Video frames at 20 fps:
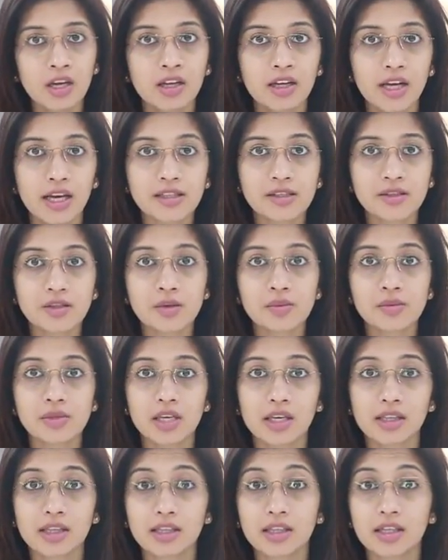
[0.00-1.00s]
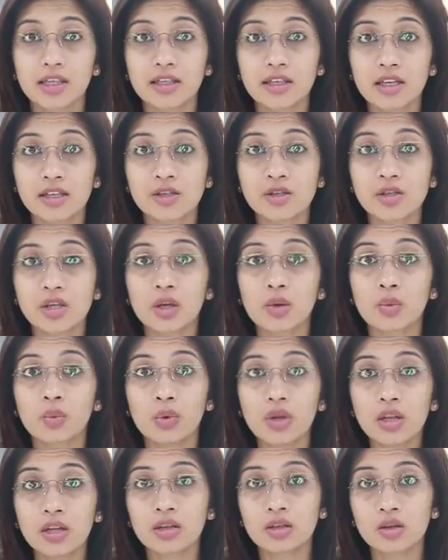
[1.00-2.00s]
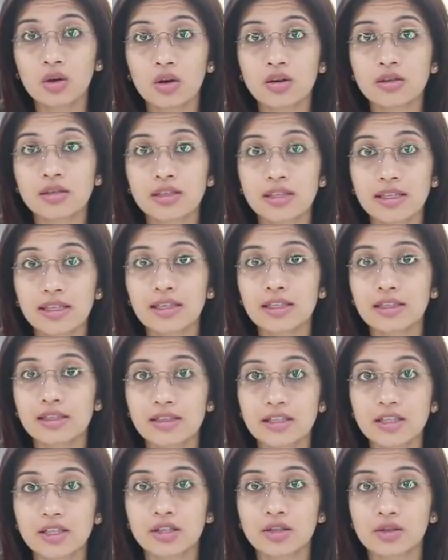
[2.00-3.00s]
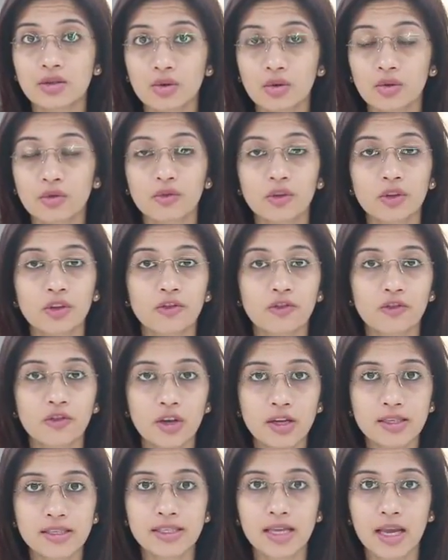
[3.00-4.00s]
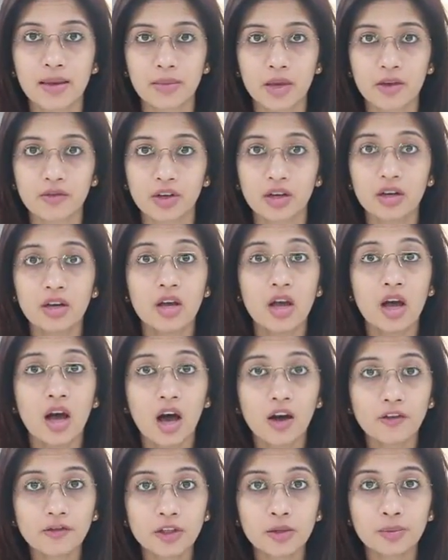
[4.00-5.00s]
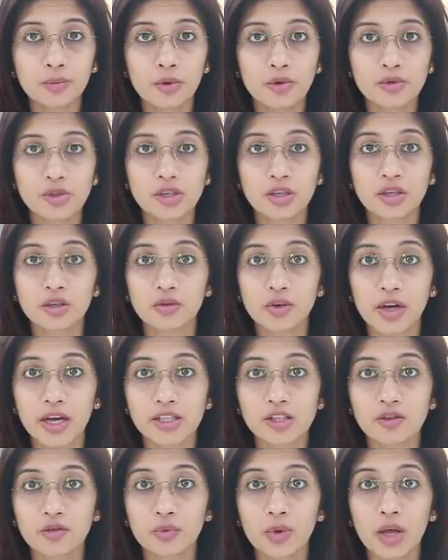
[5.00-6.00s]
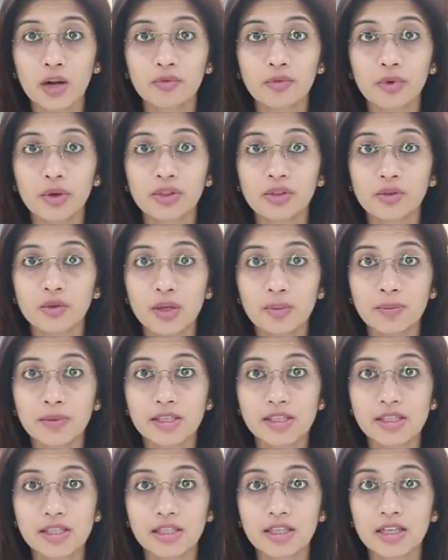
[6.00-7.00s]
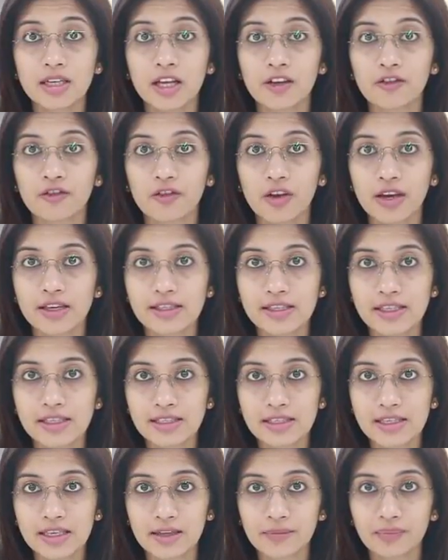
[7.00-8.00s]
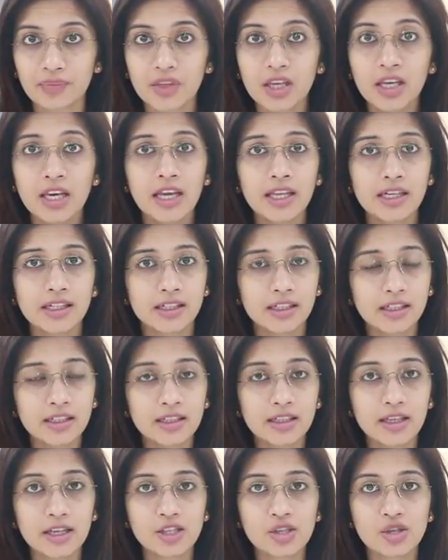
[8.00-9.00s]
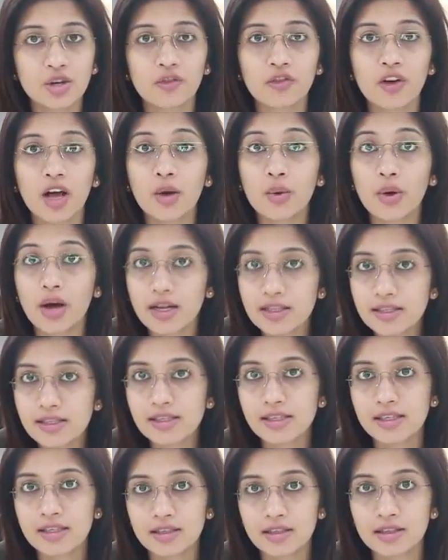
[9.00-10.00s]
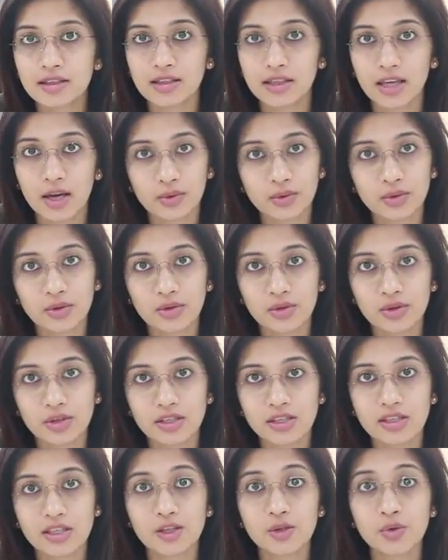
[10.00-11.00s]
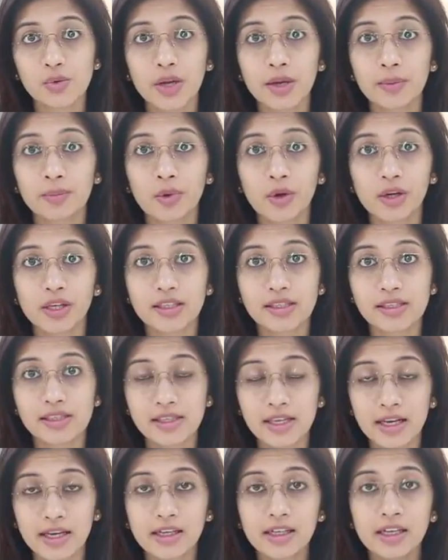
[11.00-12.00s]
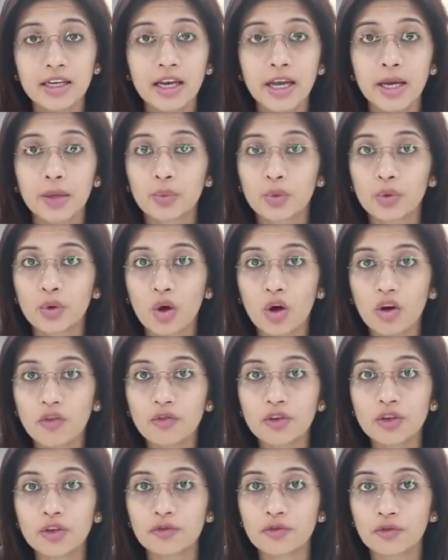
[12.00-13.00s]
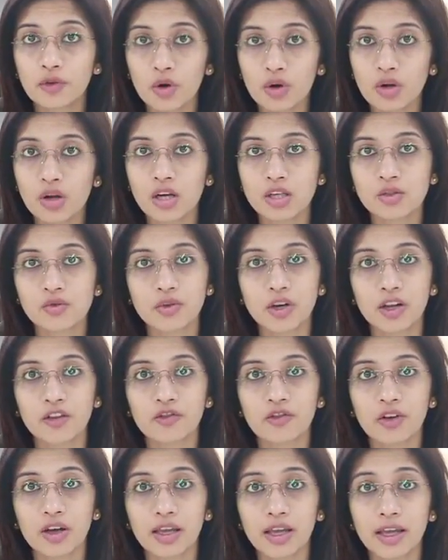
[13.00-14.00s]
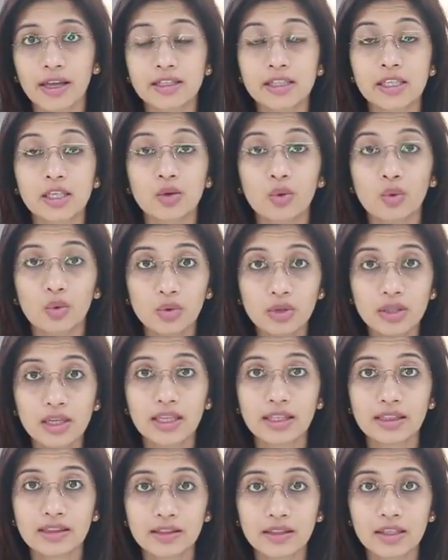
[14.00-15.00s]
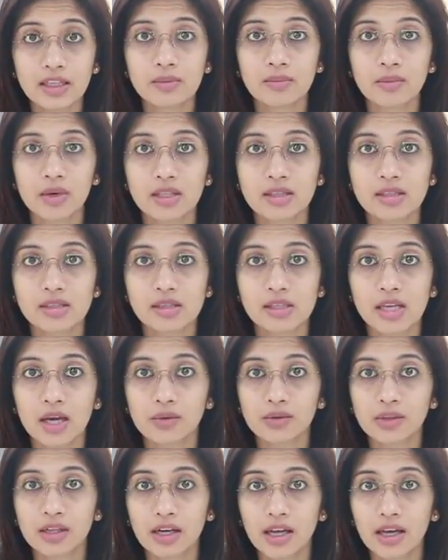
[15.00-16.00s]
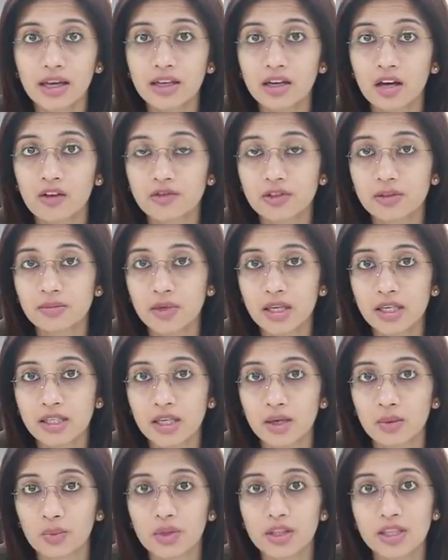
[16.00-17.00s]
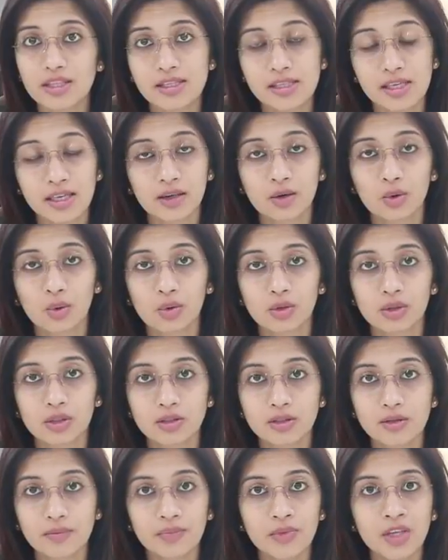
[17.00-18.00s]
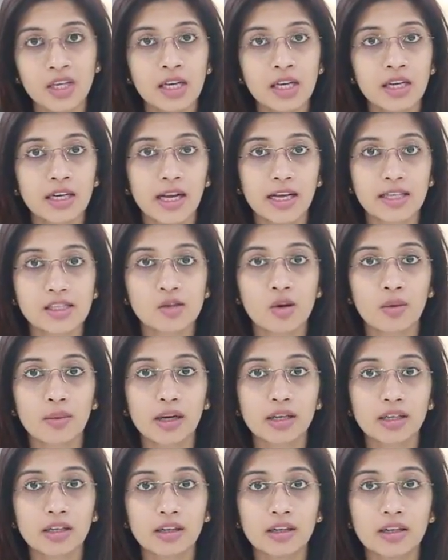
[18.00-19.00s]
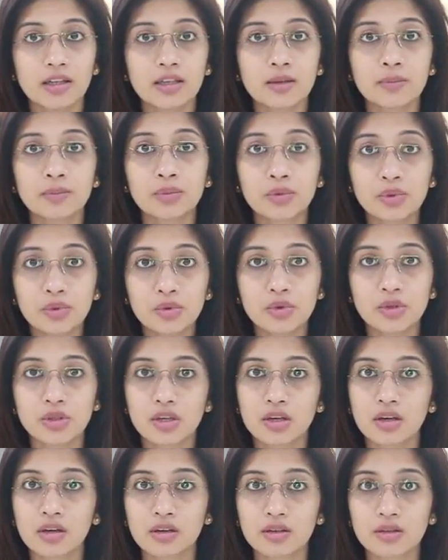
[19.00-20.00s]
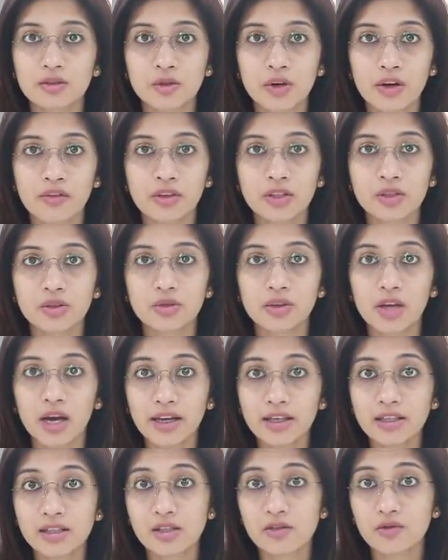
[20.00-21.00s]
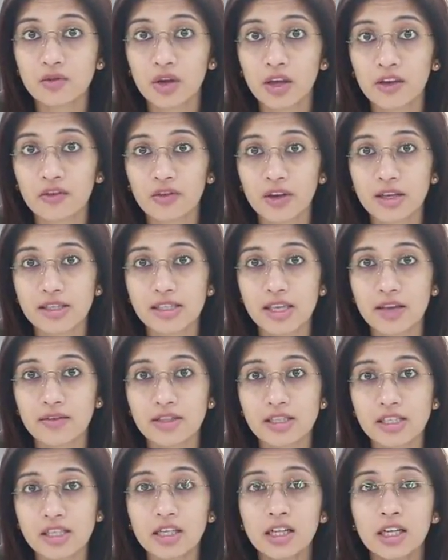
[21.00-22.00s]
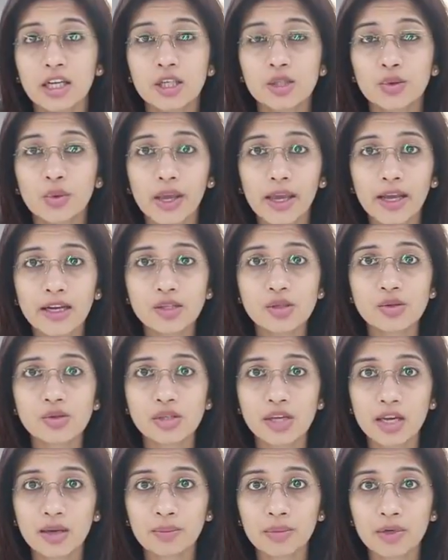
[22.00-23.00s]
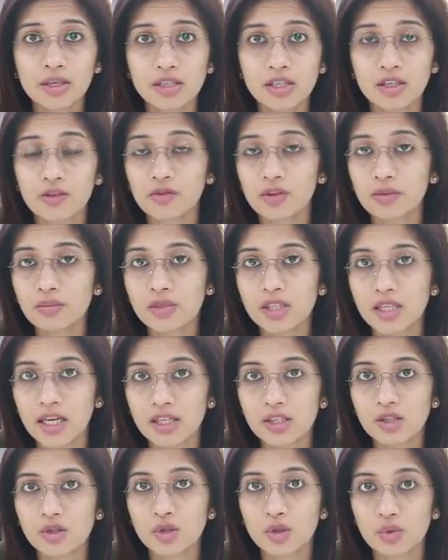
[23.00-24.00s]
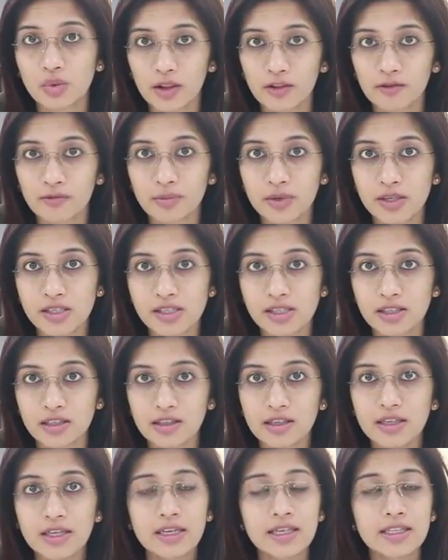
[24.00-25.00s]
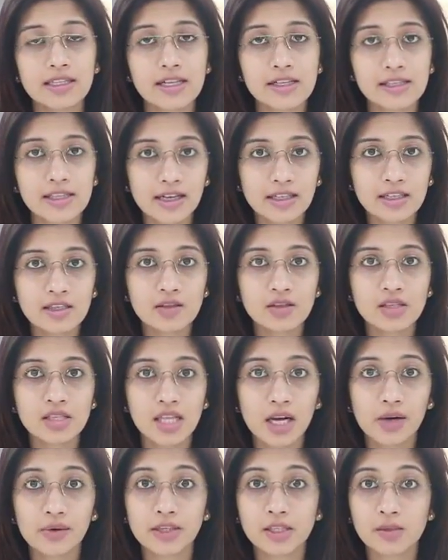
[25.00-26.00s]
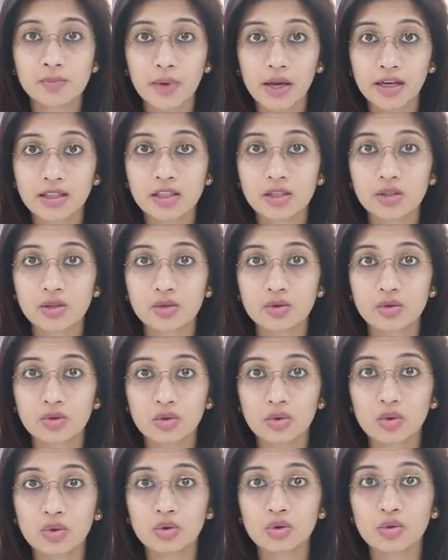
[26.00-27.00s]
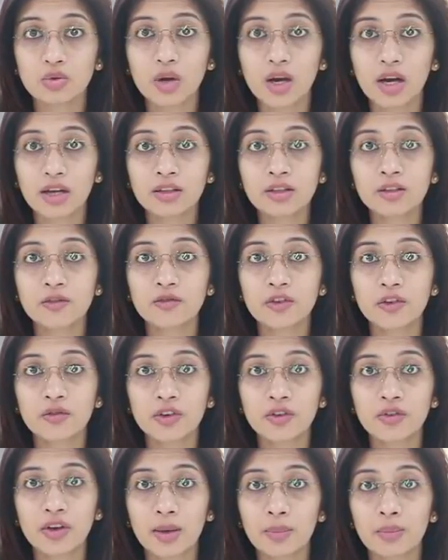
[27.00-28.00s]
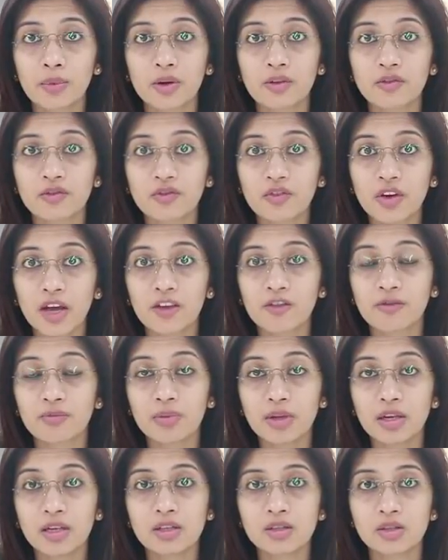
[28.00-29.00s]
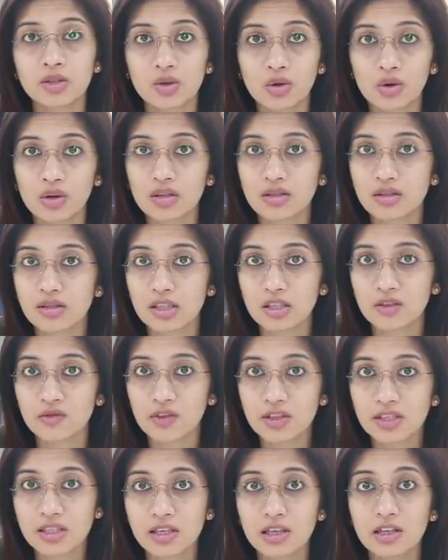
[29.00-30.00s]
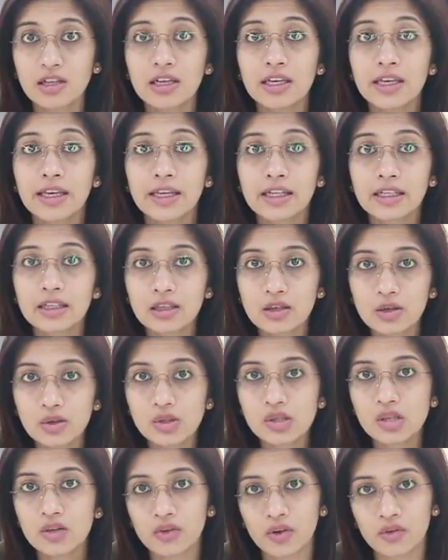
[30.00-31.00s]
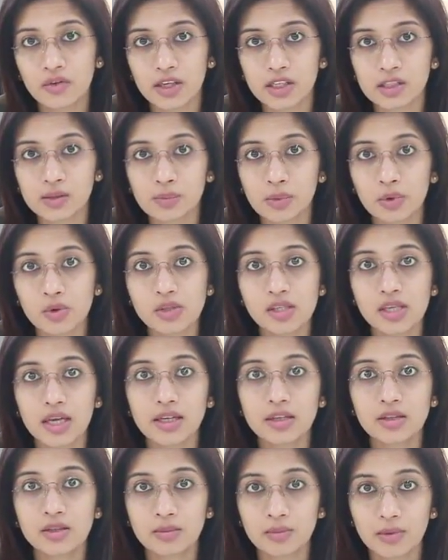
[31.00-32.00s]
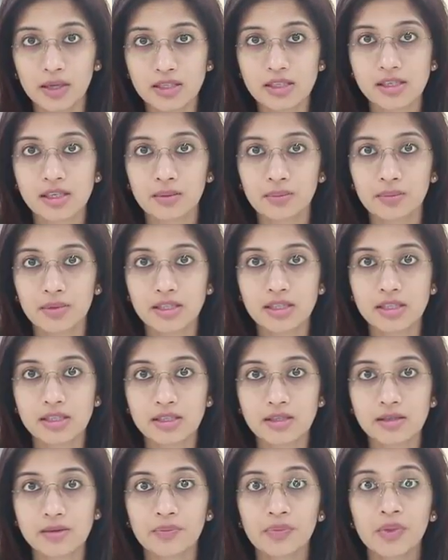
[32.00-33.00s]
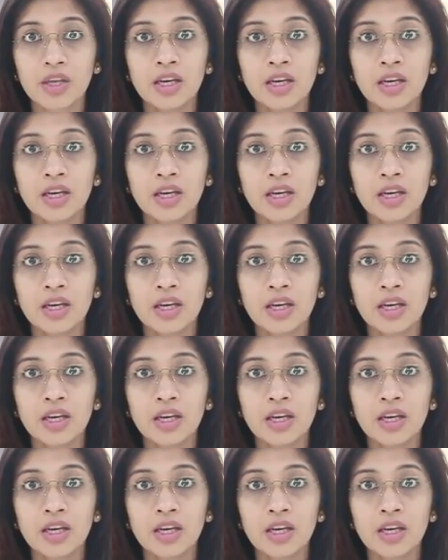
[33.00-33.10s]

NASSCOM said that the industry will clock single-digit growth for the first time ever after posting a rise of 12.3% in FY16. In an indication of how uncertain the outlook is, the trade body said it would offer a forecast for FY18 only three months down the line after meeting with the stakeholders. NASSCOM had earlier pruned revenue guidance for FY17 to 8 to 10 percent from 10 to 12 percent. The sector is now expected to grow to $155.5 billion this fiscal, inclusive of exports and domestic business.